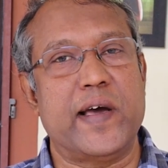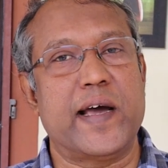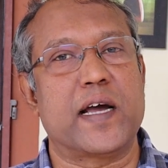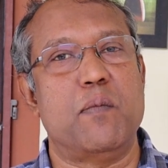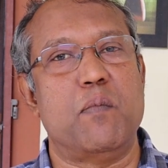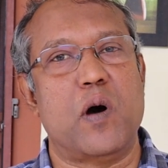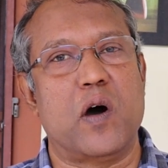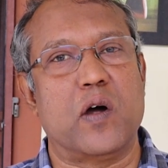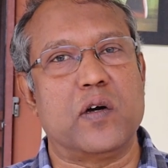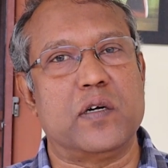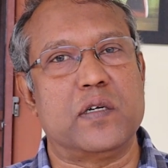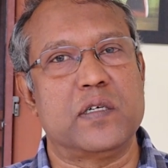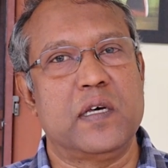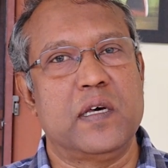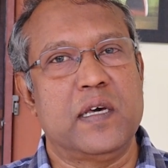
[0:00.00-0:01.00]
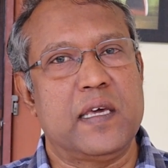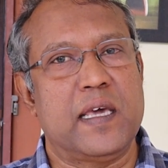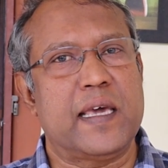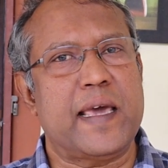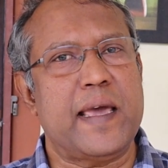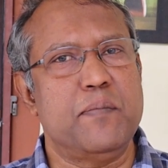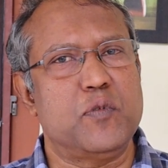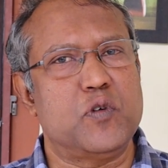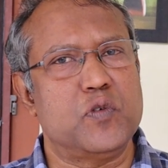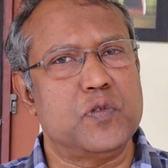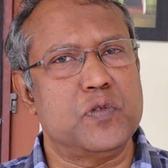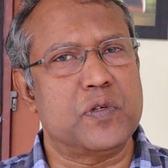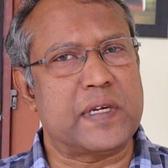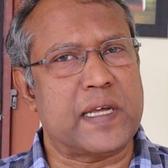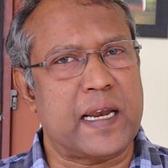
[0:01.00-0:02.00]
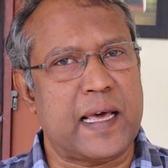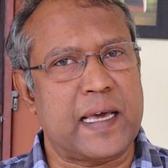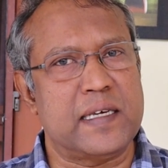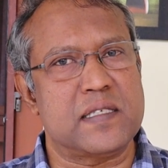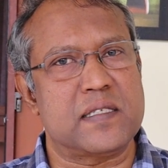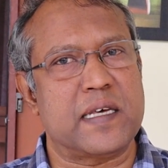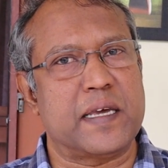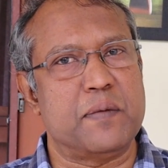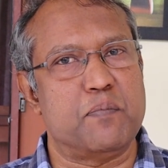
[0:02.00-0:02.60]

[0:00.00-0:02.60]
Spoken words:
vagabond, he came to realize the